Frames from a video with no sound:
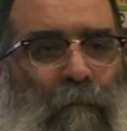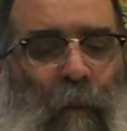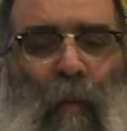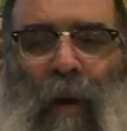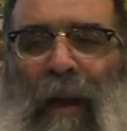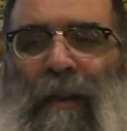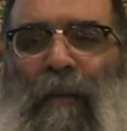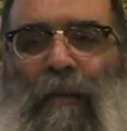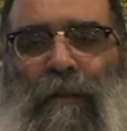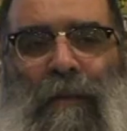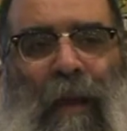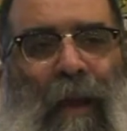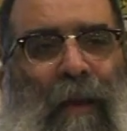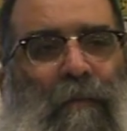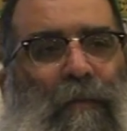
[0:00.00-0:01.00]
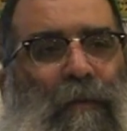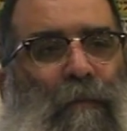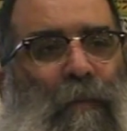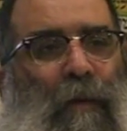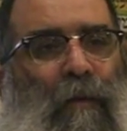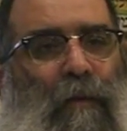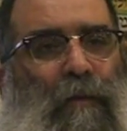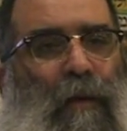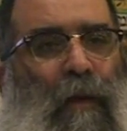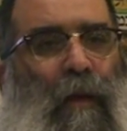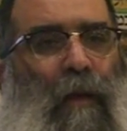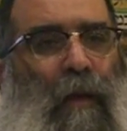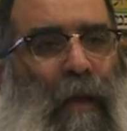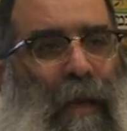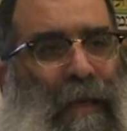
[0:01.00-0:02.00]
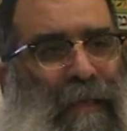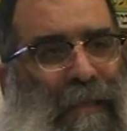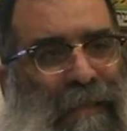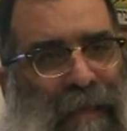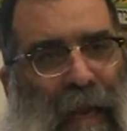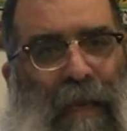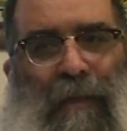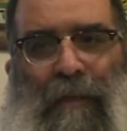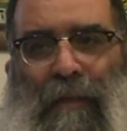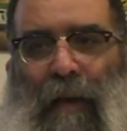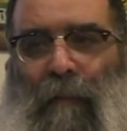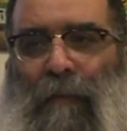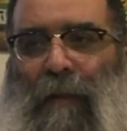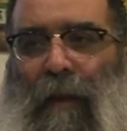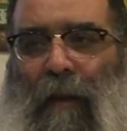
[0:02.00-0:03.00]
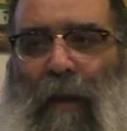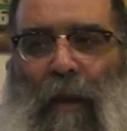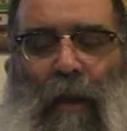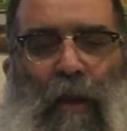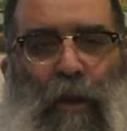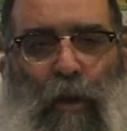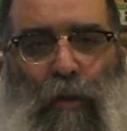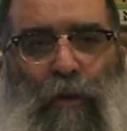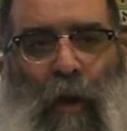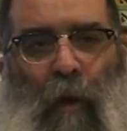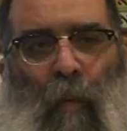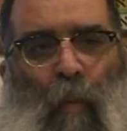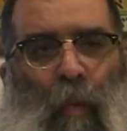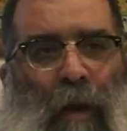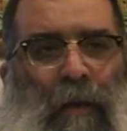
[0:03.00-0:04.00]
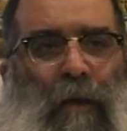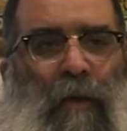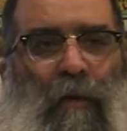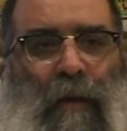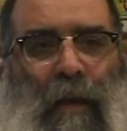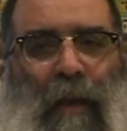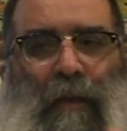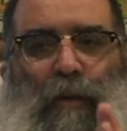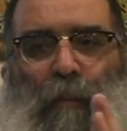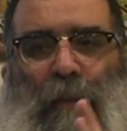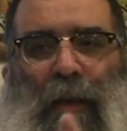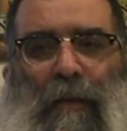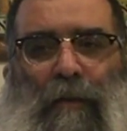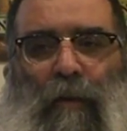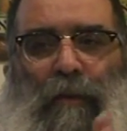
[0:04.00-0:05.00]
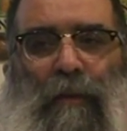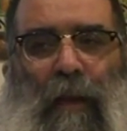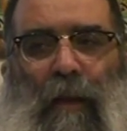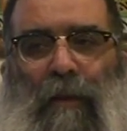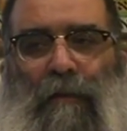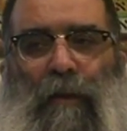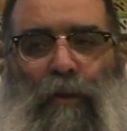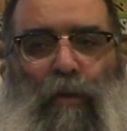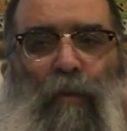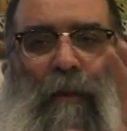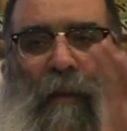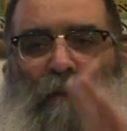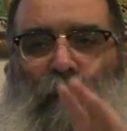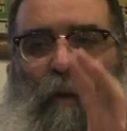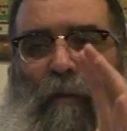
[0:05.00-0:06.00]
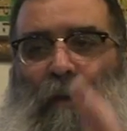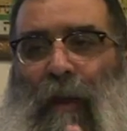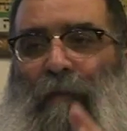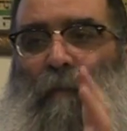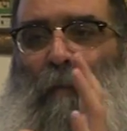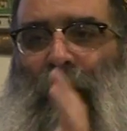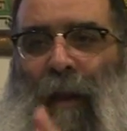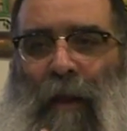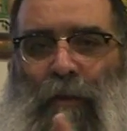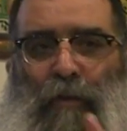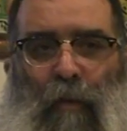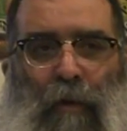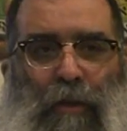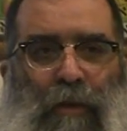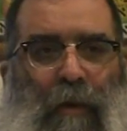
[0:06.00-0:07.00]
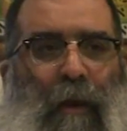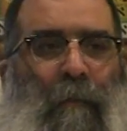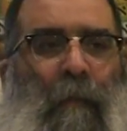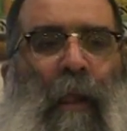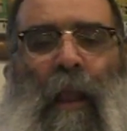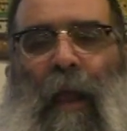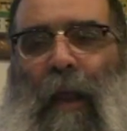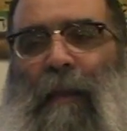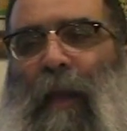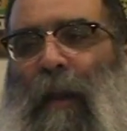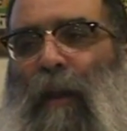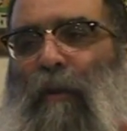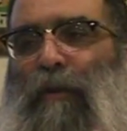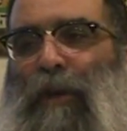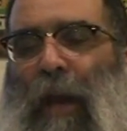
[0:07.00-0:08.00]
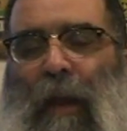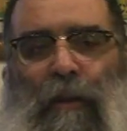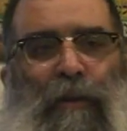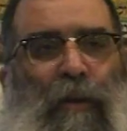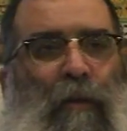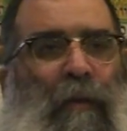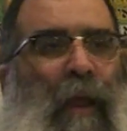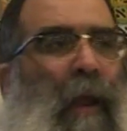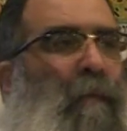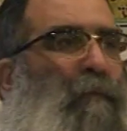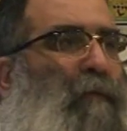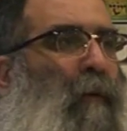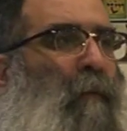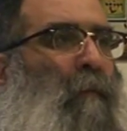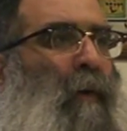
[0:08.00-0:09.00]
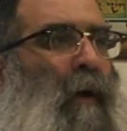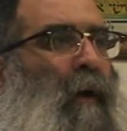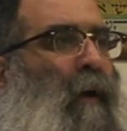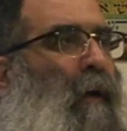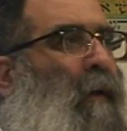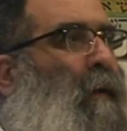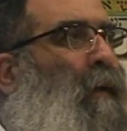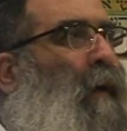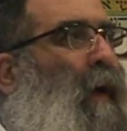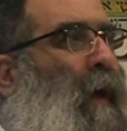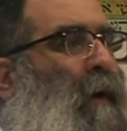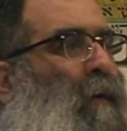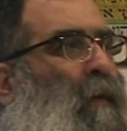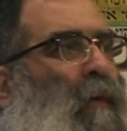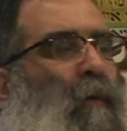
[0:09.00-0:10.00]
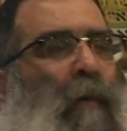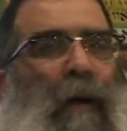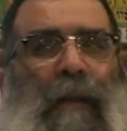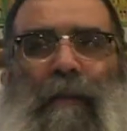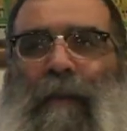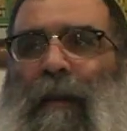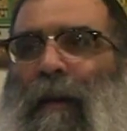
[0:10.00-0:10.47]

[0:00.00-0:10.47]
But why those names? Because it said something. You don't want your kid to be associated as a Jew, therefore you give him a non-Jewish name. And then you change your name from, uh, I don't know what,